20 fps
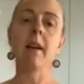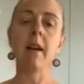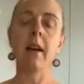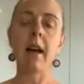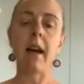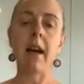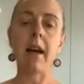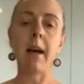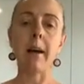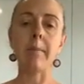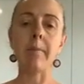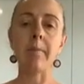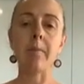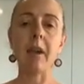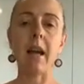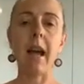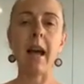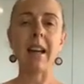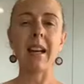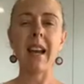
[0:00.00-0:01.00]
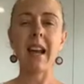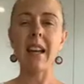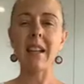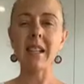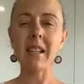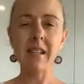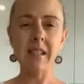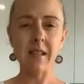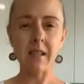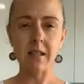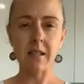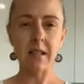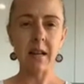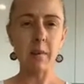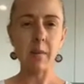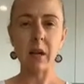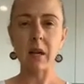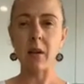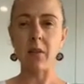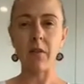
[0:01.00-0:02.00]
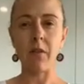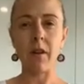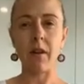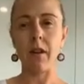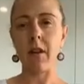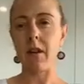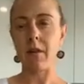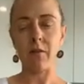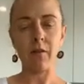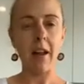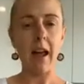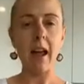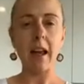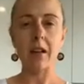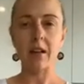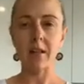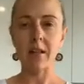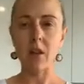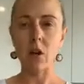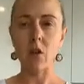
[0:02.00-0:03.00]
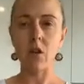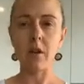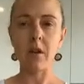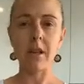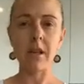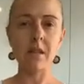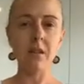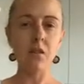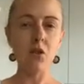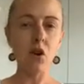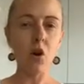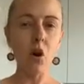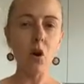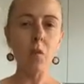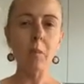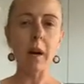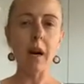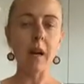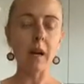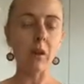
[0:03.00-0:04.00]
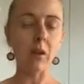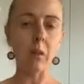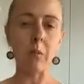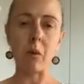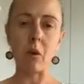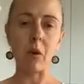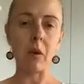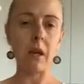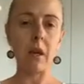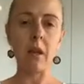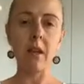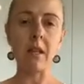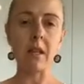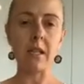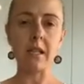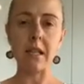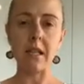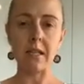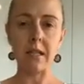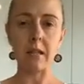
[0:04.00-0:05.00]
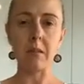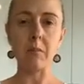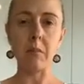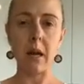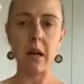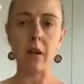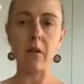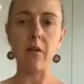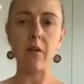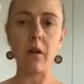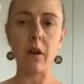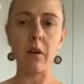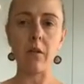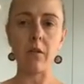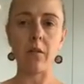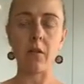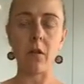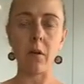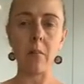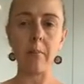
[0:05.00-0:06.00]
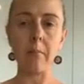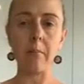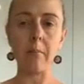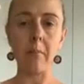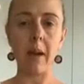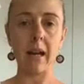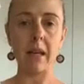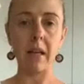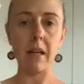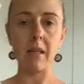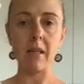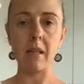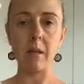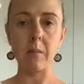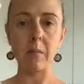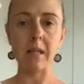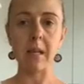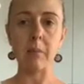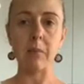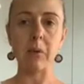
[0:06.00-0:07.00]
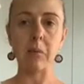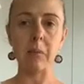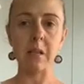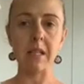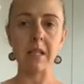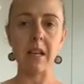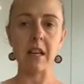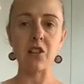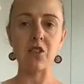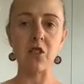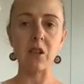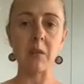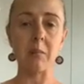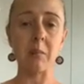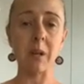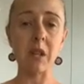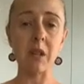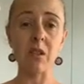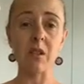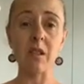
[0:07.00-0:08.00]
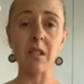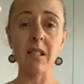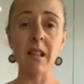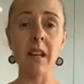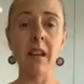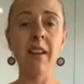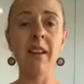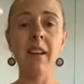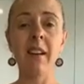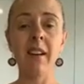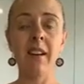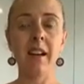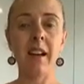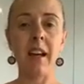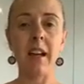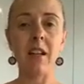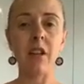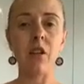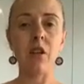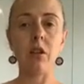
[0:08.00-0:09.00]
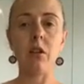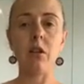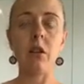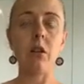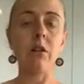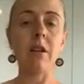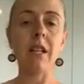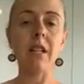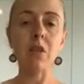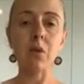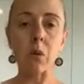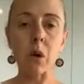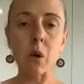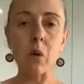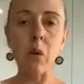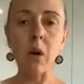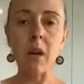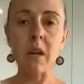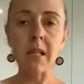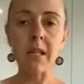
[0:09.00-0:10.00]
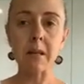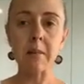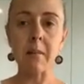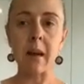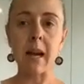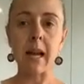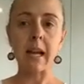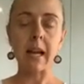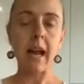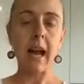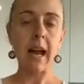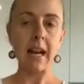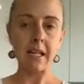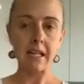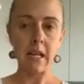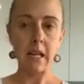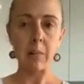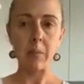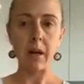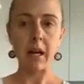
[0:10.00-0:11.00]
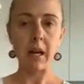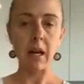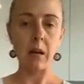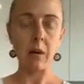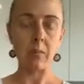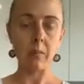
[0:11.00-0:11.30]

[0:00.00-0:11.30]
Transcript: and it has a systemic effect. So there's no part of the body that doesn't benefit from magnesium supplementation, because it's required to make ATP,